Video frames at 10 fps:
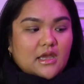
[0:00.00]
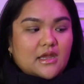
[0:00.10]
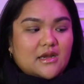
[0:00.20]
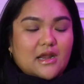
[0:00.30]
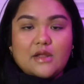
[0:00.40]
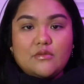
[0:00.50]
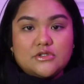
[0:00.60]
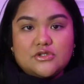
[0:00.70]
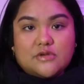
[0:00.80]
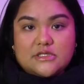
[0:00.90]
and I
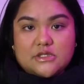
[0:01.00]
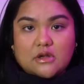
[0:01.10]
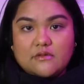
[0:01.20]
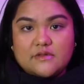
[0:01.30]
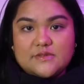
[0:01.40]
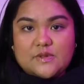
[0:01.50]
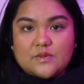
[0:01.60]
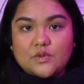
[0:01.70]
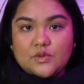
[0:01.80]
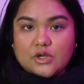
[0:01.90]
will trust all of these
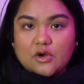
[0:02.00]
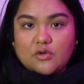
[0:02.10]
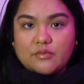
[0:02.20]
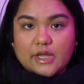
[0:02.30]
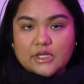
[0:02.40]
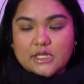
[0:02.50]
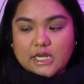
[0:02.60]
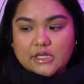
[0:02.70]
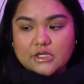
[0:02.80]
people who know better than I